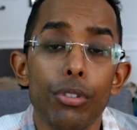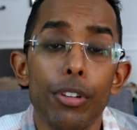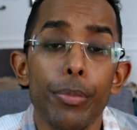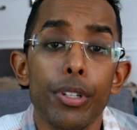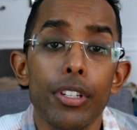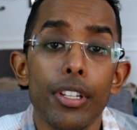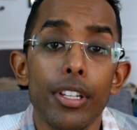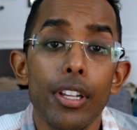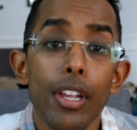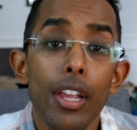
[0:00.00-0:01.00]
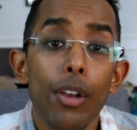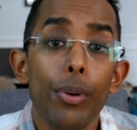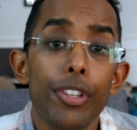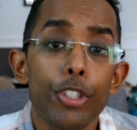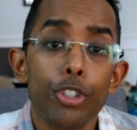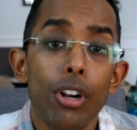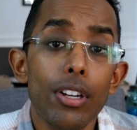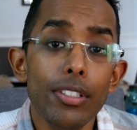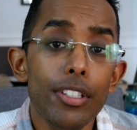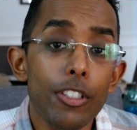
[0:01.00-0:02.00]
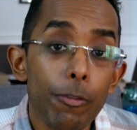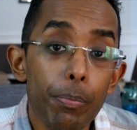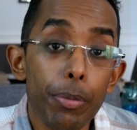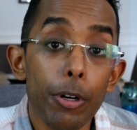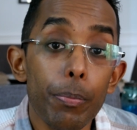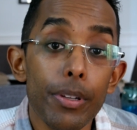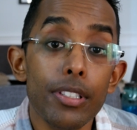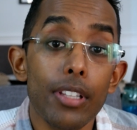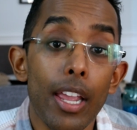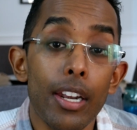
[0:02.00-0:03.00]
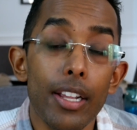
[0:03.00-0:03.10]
community with a strong sense of purpose and